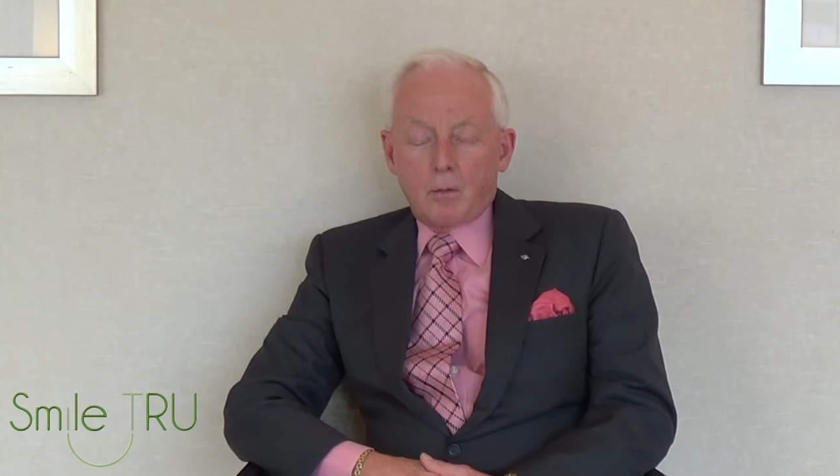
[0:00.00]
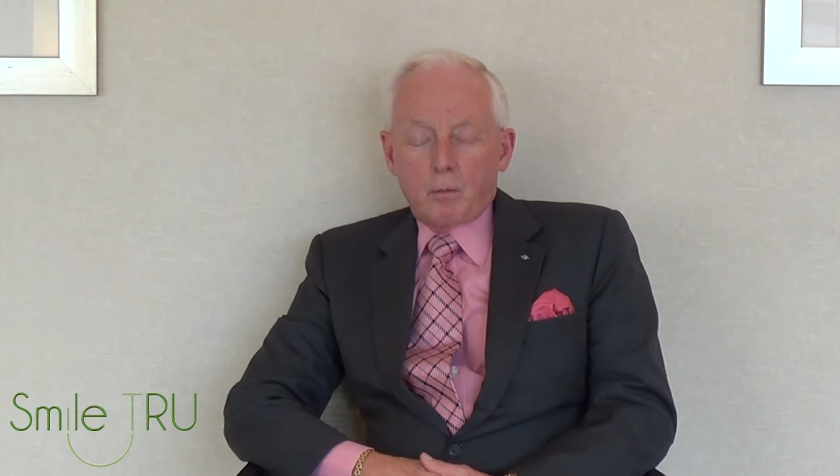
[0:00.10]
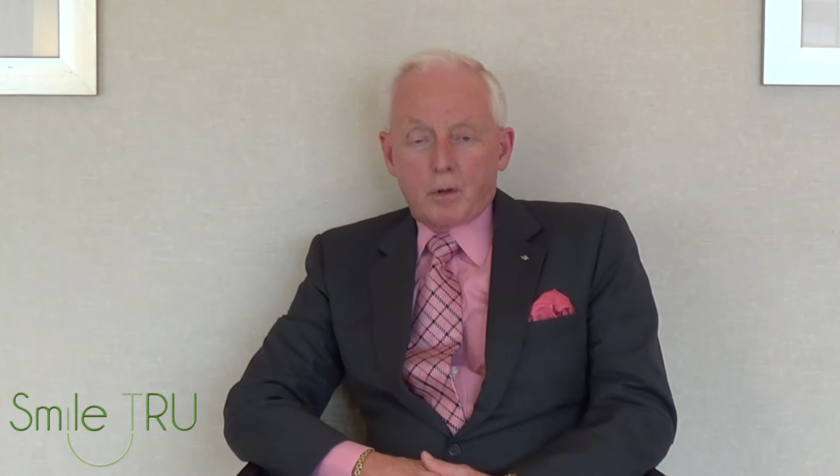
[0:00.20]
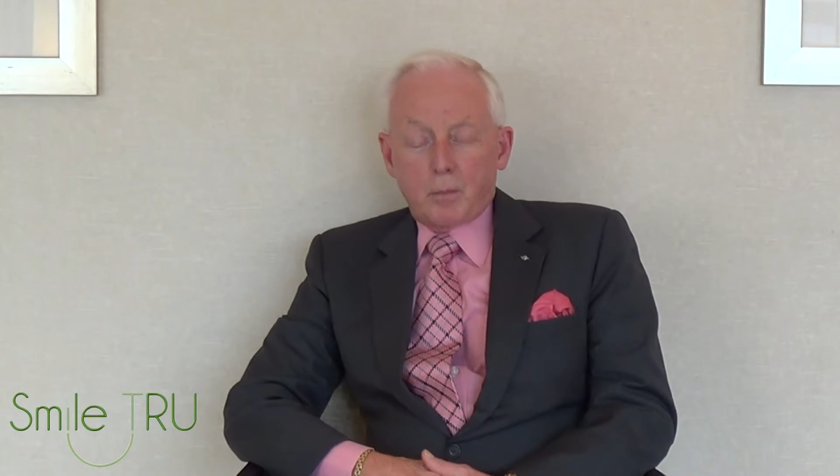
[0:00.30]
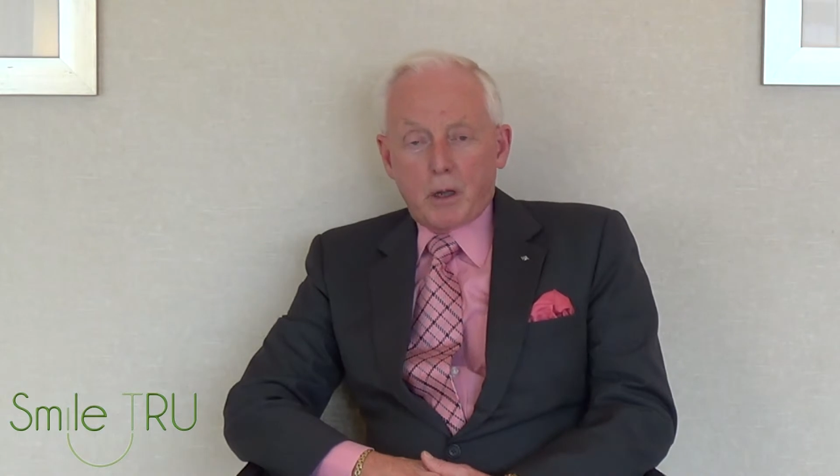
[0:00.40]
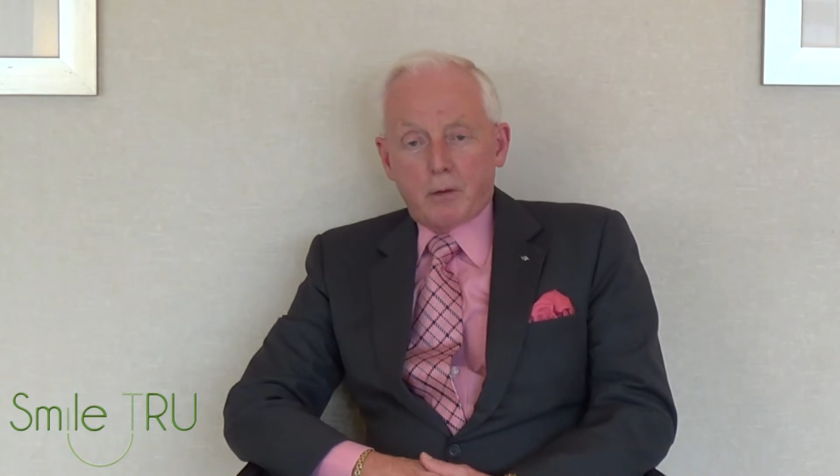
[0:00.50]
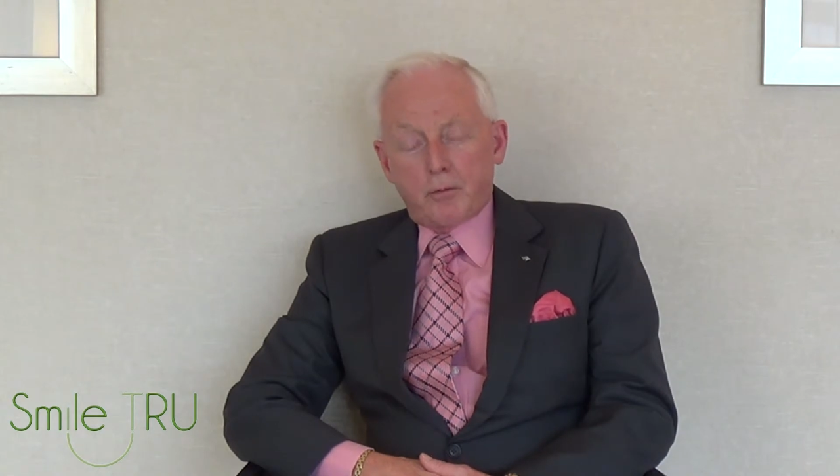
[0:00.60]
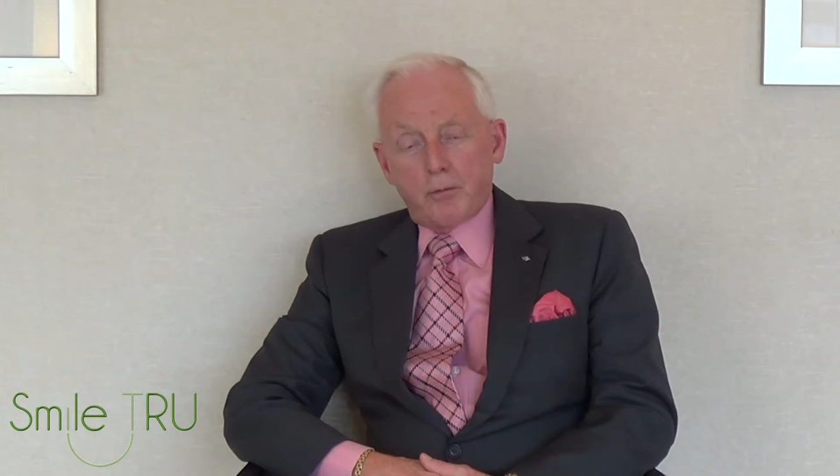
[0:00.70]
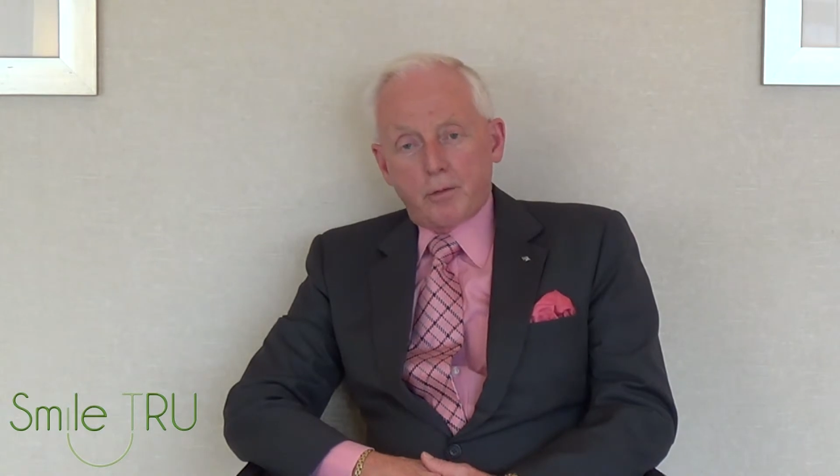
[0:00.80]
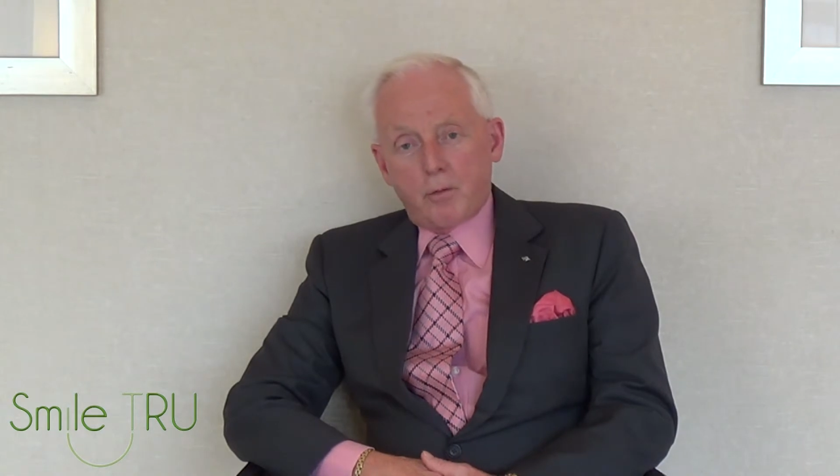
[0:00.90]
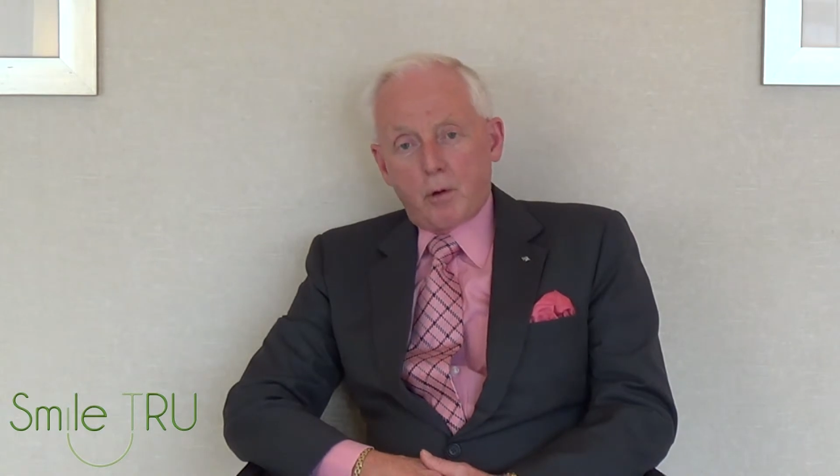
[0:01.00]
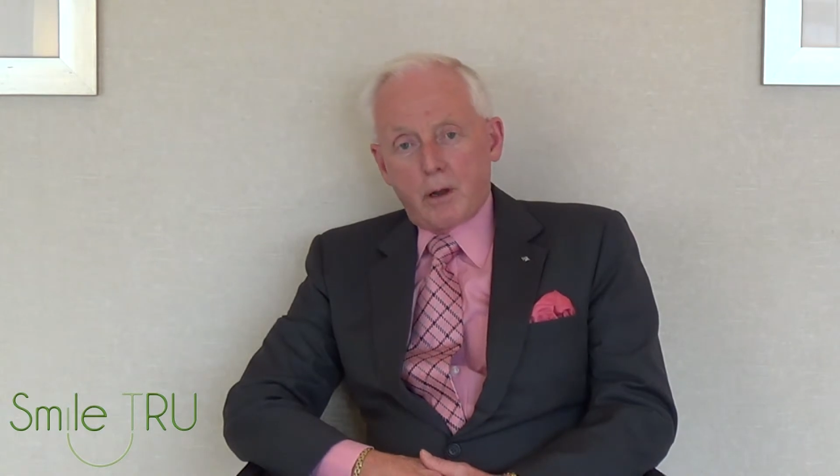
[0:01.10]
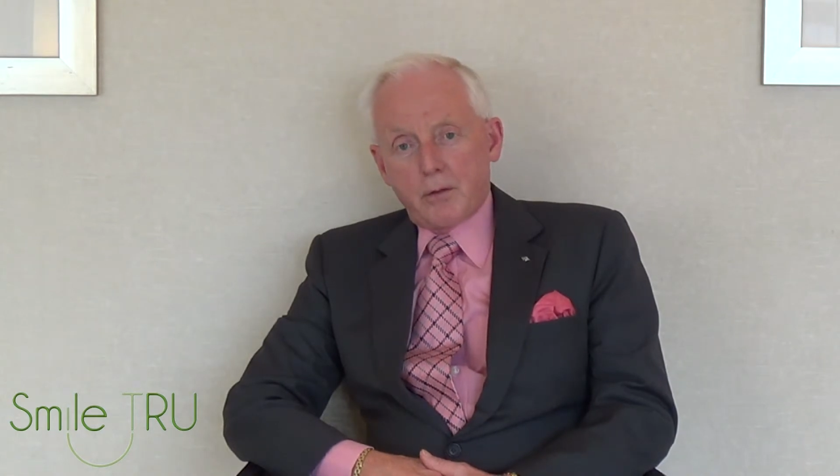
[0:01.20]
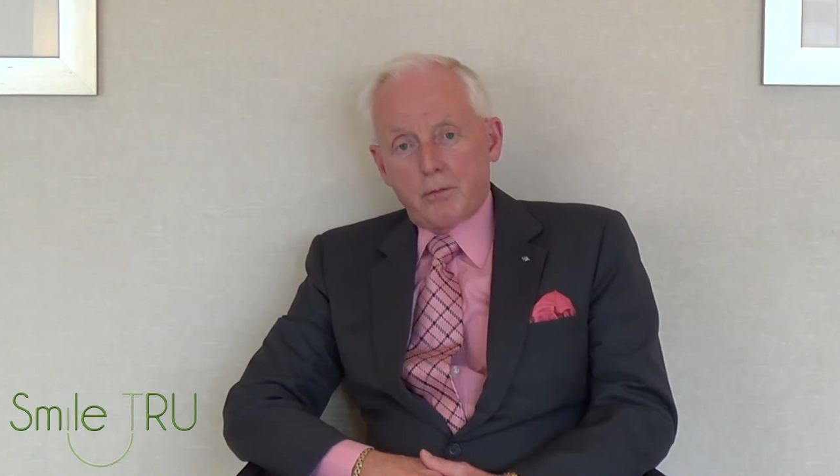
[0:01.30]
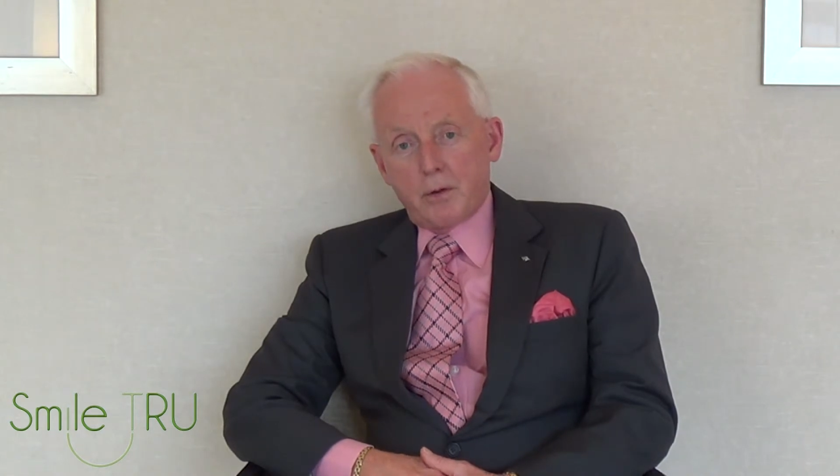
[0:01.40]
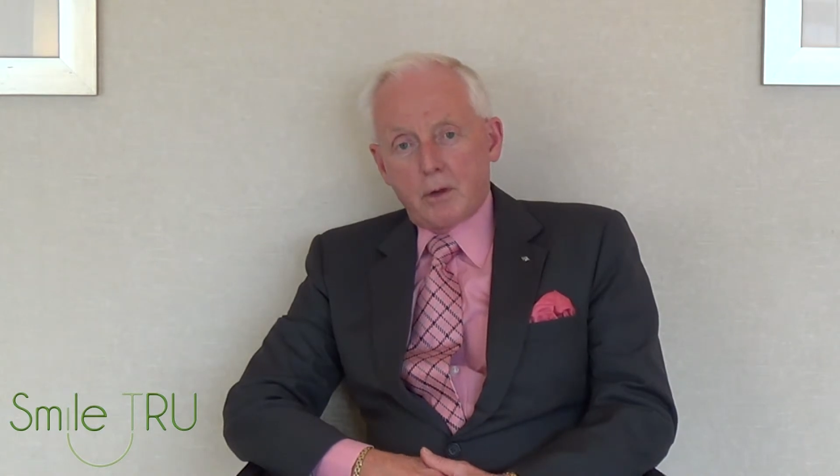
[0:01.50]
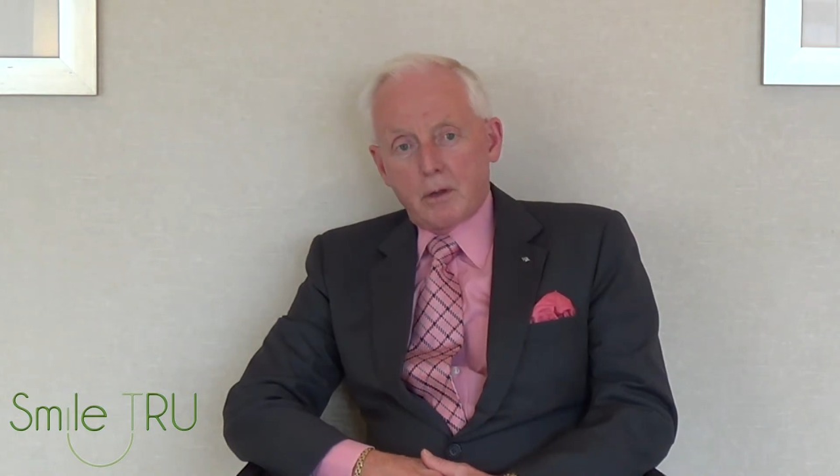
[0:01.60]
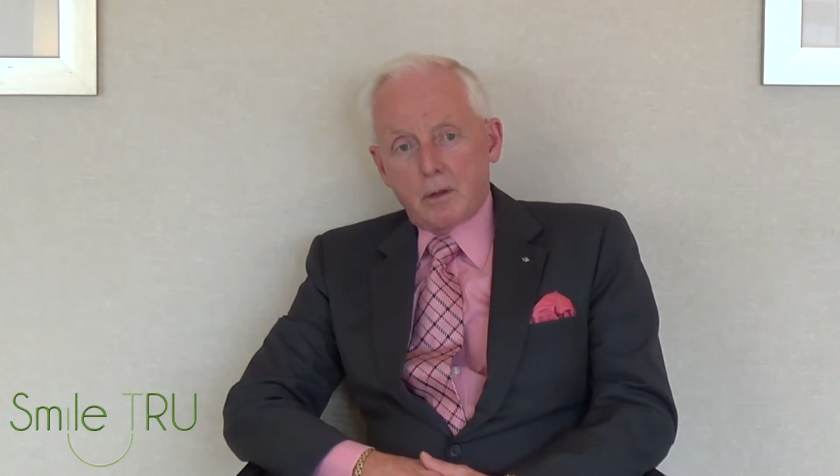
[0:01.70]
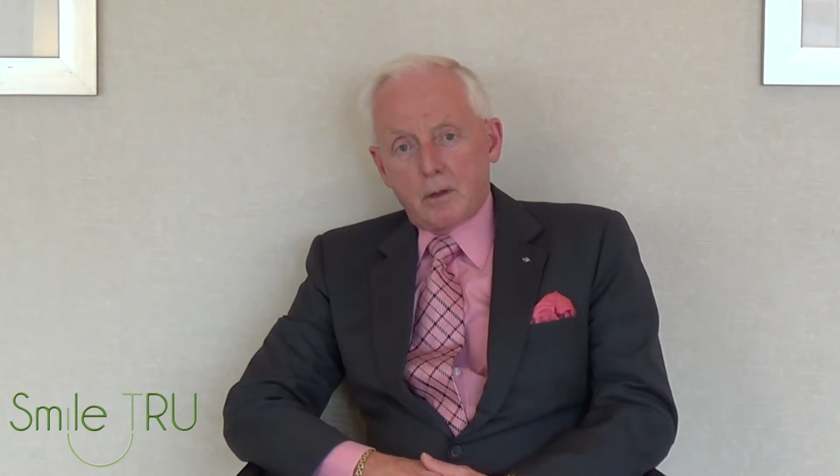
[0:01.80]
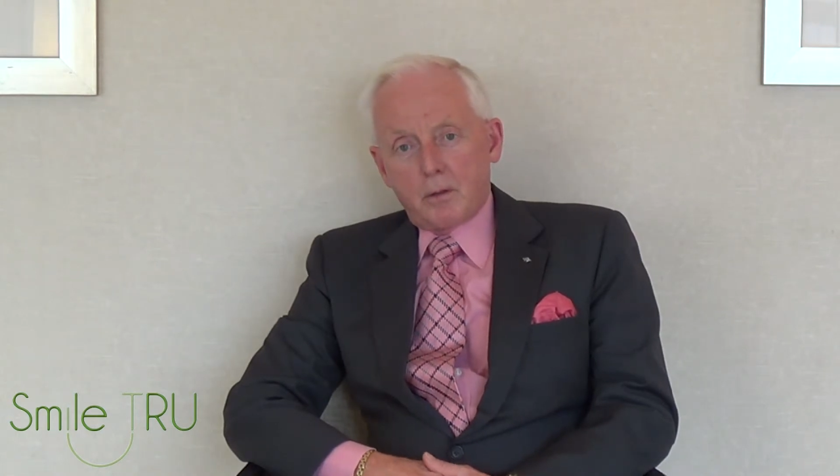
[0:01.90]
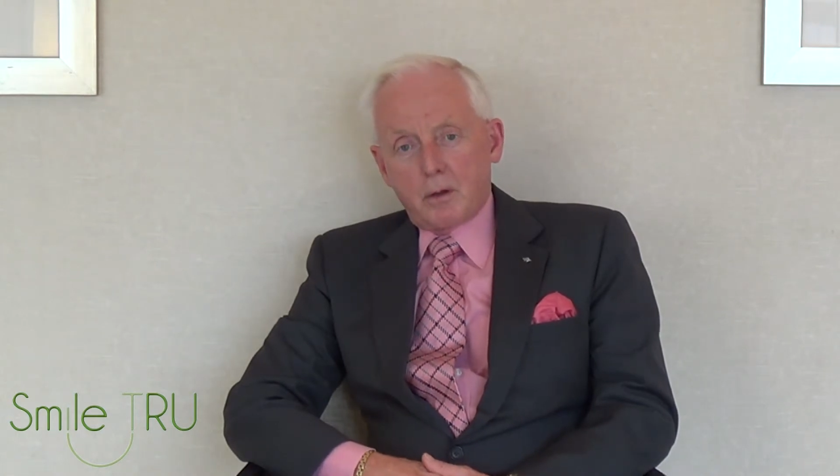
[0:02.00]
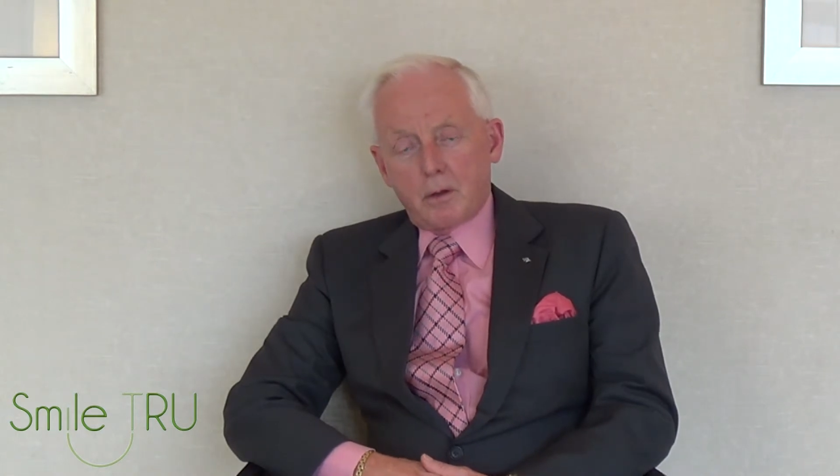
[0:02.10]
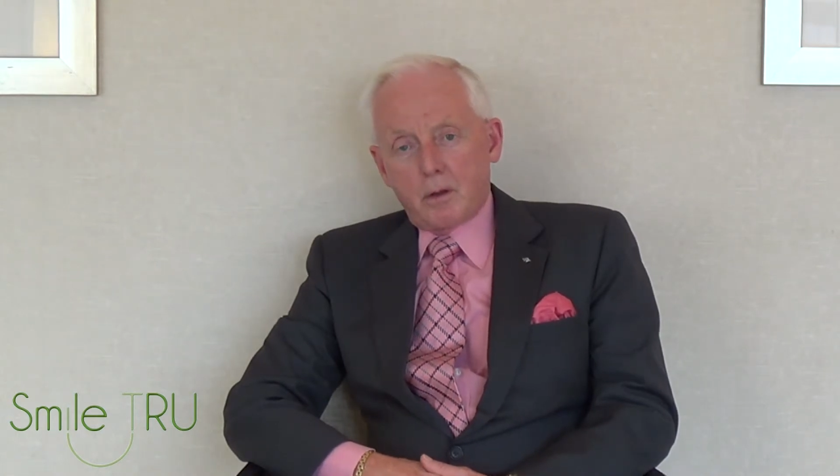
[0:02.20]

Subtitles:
Well, Smile TRU is quite unique in that it